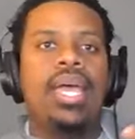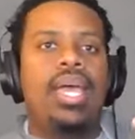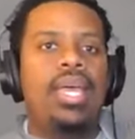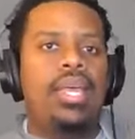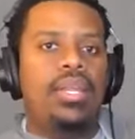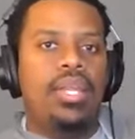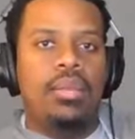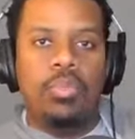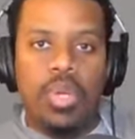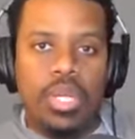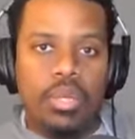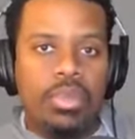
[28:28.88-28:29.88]
and
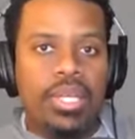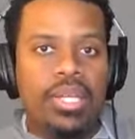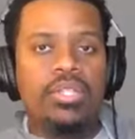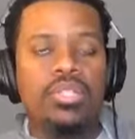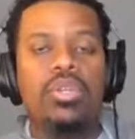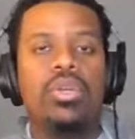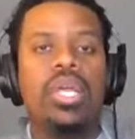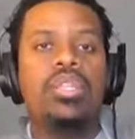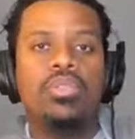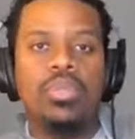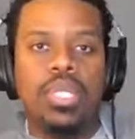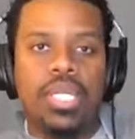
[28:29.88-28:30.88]
bring players or create
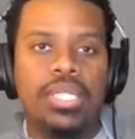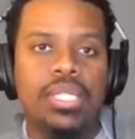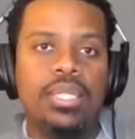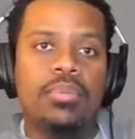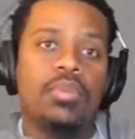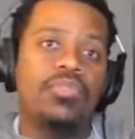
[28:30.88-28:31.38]
those relationships,